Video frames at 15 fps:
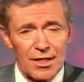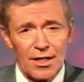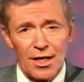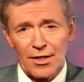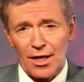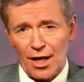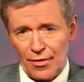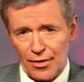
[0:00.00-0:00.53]

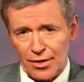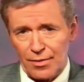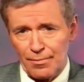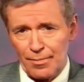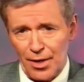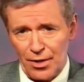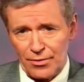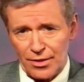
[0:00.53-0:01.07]
and other
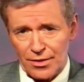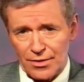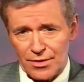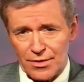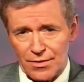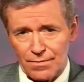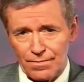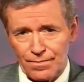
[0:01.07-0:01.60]

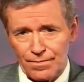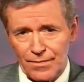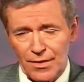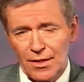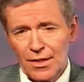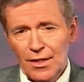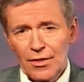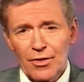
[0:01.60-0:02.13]
components.
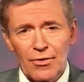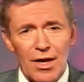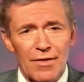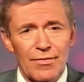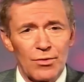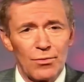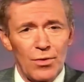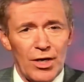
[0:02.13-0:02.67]
The
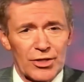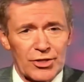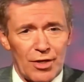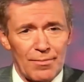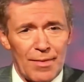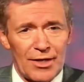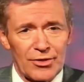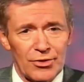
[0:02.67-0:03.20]
relevant workshop
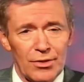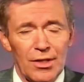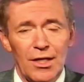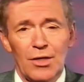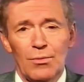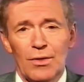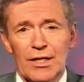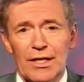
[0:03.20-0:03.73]
manual
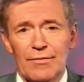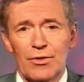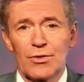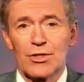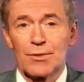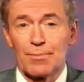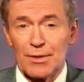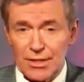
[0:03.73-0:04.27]
will give you
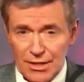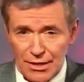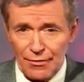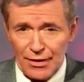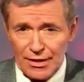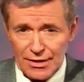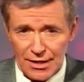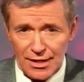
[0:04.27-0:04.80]

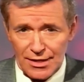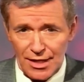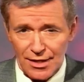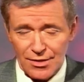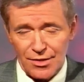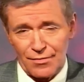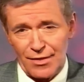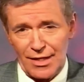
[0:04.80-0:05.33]
specific
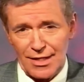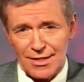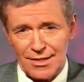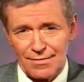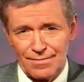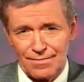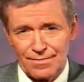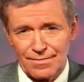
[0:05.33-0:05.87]
details of this.
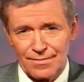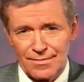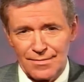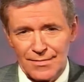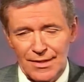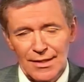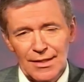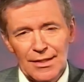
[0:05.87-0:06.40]

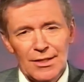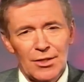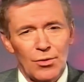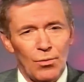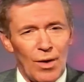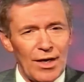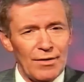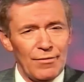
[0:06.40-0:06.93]

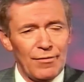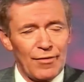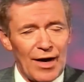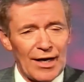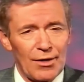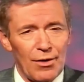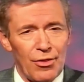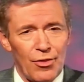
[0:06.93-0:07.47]
One
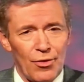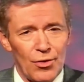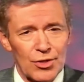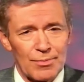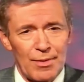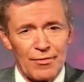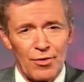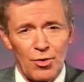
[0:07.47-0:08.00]
final thought
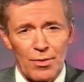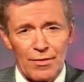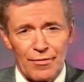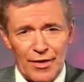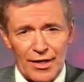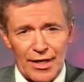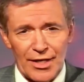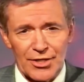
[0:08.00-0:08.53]
before we
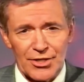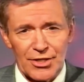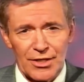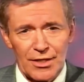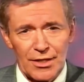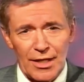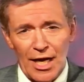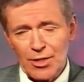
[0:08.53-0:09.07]
finish.
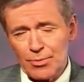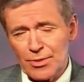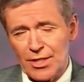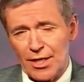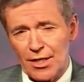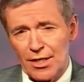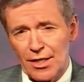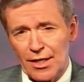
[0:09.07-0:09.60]
As we
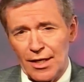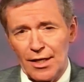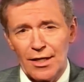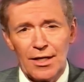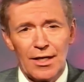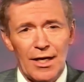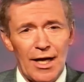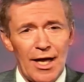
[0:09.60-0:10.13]
said earlier,
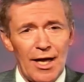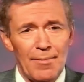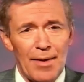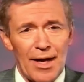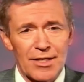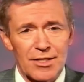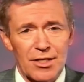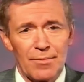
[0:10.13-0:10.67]

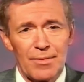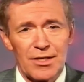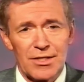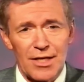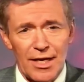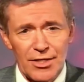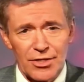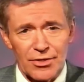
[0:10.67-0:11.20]
airbags can be
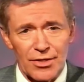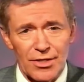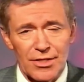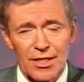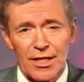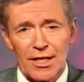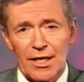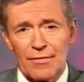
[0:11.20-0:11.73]
dangerous
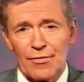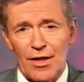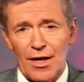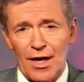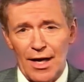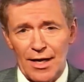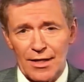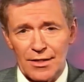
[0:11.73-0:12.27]
if they are
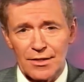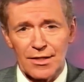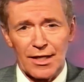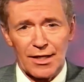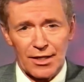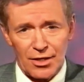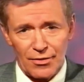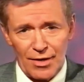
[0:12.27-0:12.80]
handled
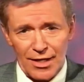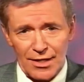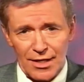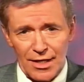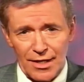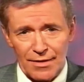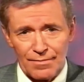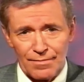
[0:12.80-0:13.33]
incorrectly.